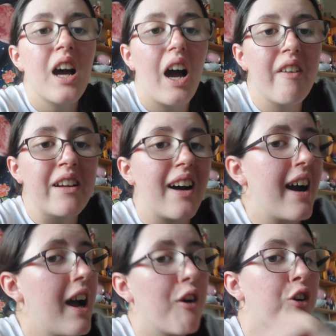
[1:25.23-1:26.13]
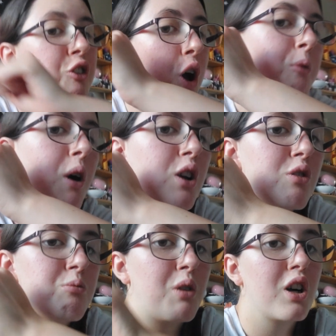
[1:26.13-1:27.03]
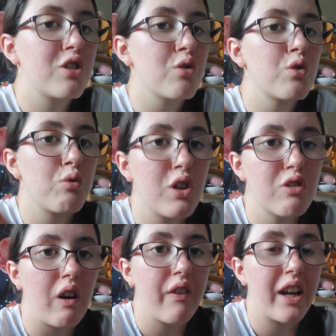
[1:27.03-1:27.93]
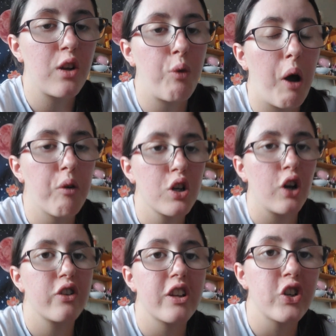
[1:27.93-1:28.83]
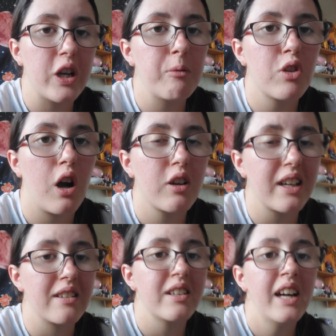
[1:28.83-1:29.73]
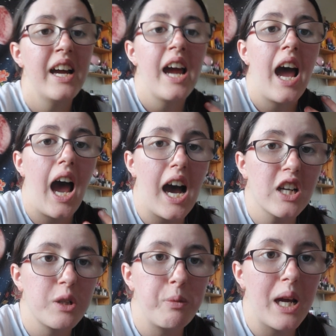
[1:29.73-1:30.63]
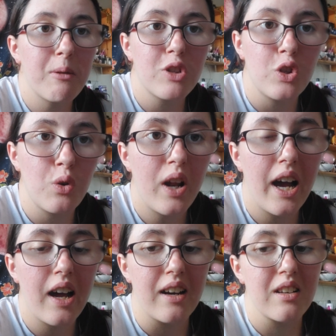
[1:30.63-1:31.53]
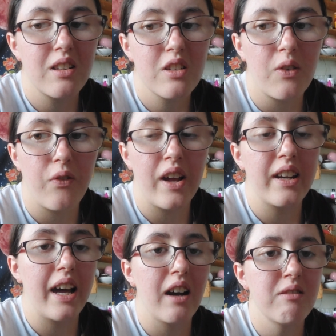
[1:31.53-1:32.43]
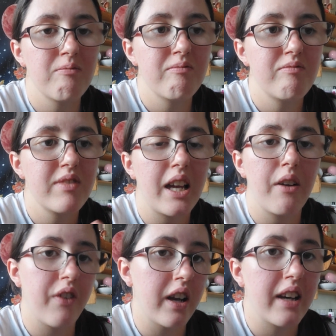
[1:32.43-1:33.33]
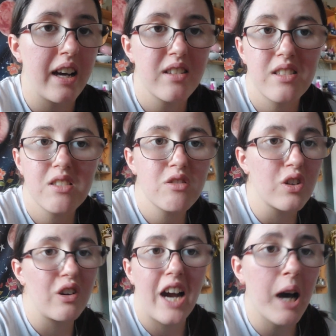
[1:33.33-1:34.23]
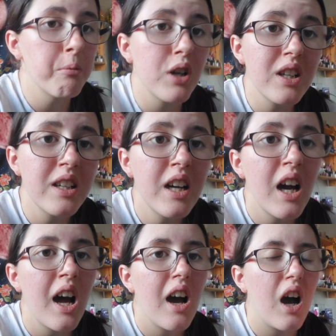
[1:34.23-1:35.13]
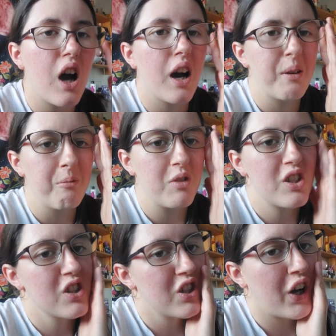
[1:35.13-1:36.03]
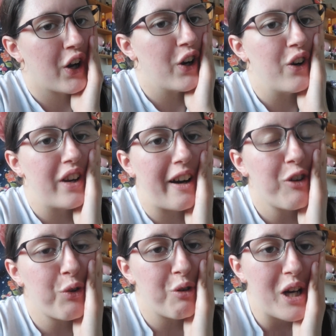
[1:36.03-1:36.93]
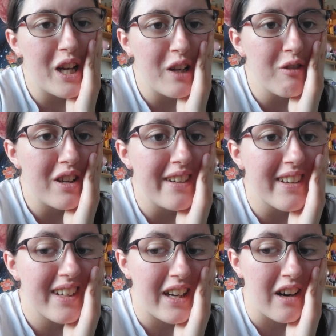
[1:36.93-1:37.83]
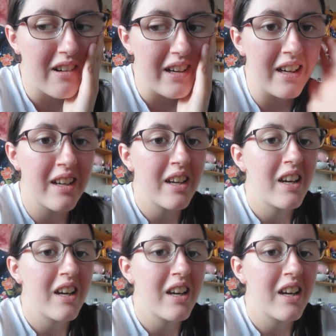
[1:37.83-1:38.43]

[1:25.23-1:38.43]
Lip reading: I mean, I have no muscles whatsoever, that's why I want to go to the gym so I can actually be able to do that and prevent that event that's going to happen. So that was really scary.